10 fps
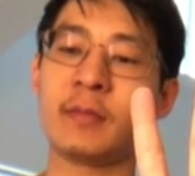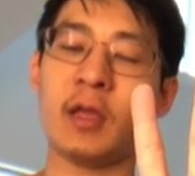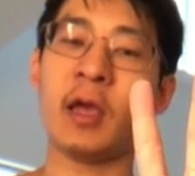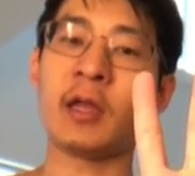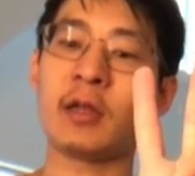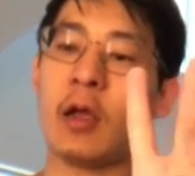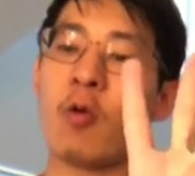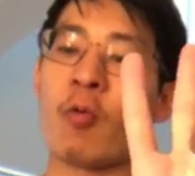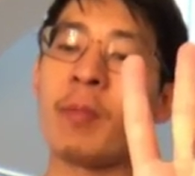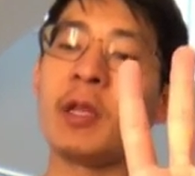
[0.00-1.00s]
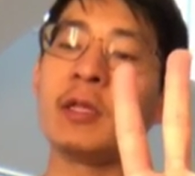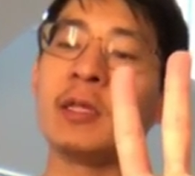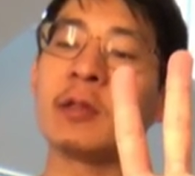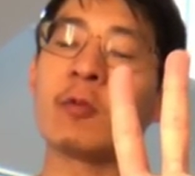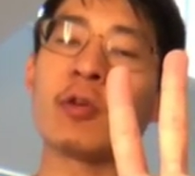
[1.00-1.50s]
and women
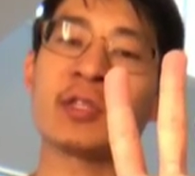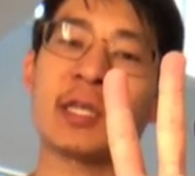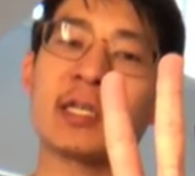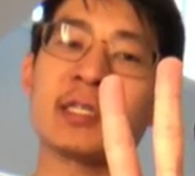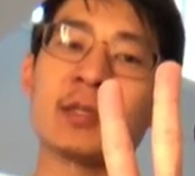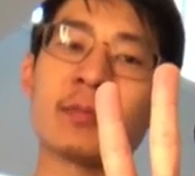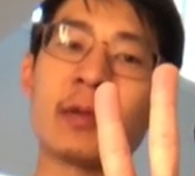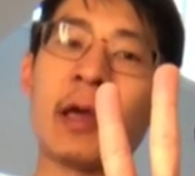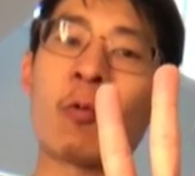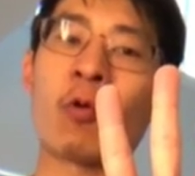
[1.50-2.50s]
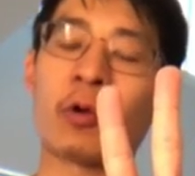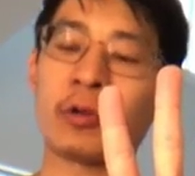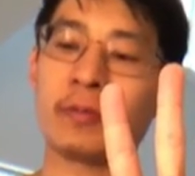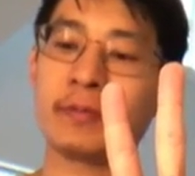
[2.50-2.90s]
dealing with sexism at work.